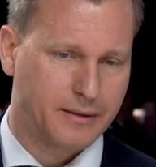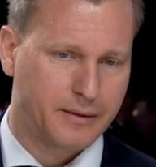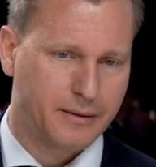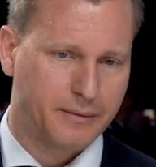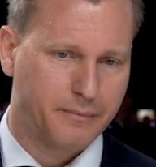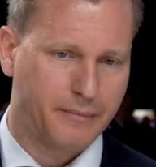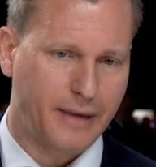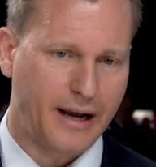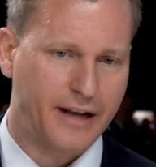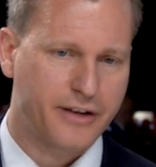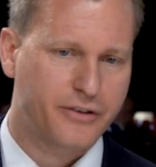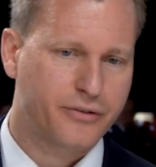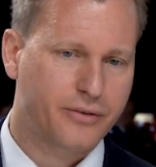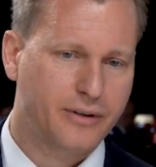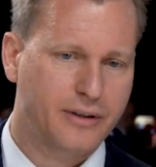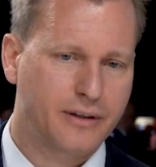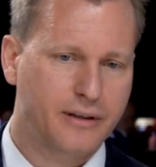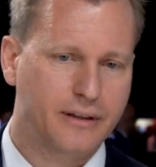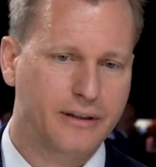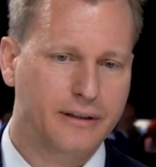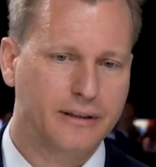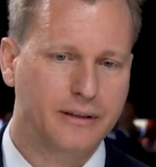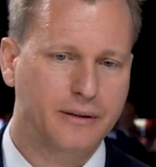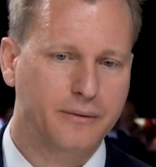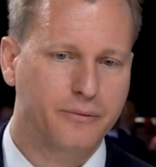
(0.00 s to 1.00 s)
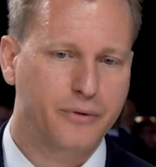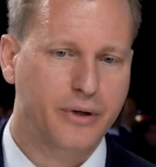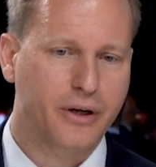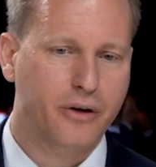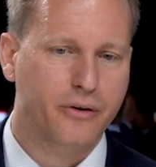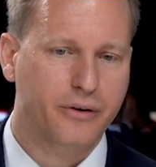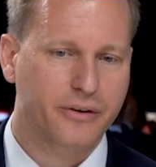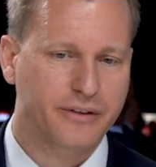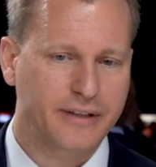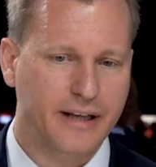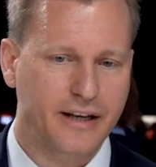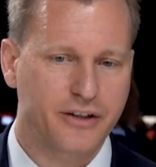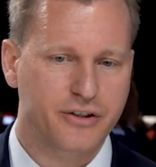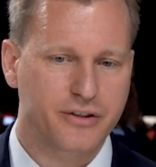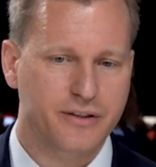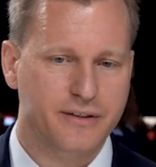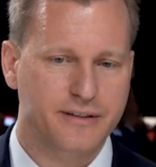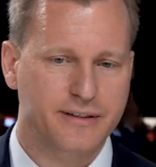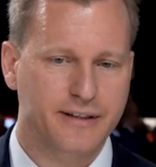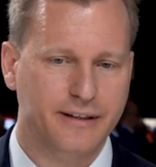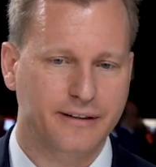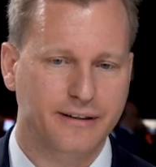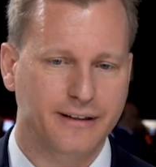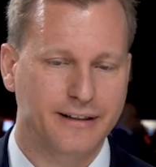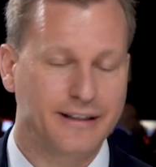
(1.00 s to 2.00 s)
mitral um, regurgitation
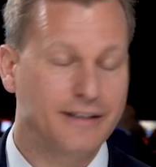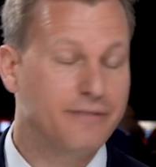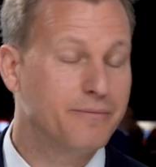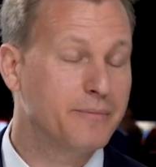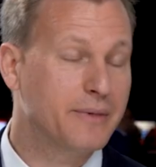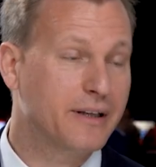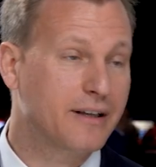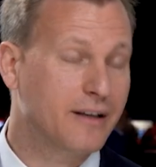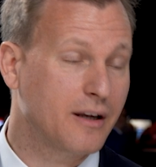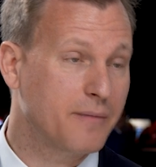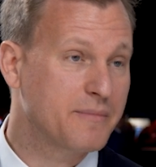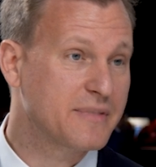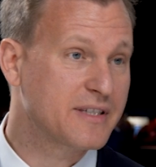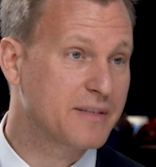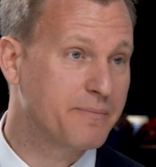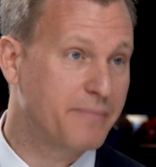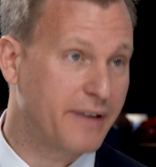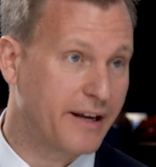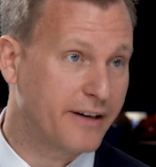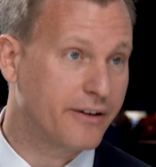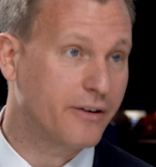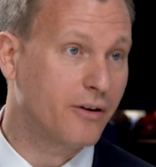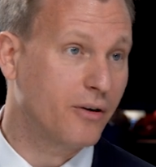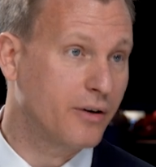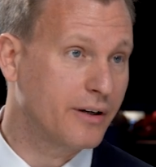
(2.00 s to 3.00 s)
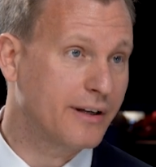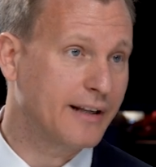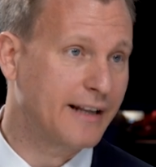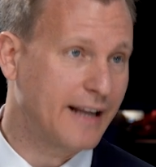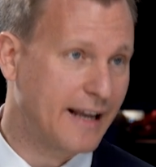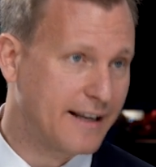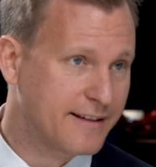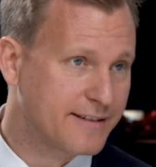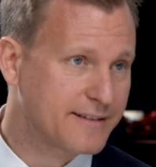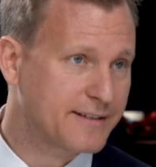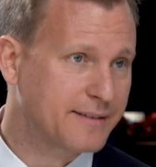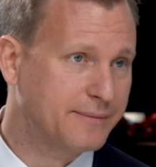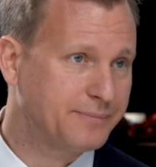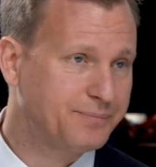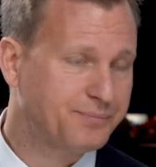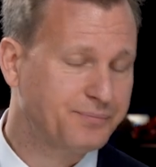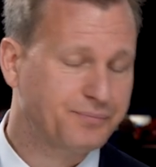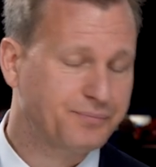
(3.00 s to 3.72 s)
signal even becomes better or less.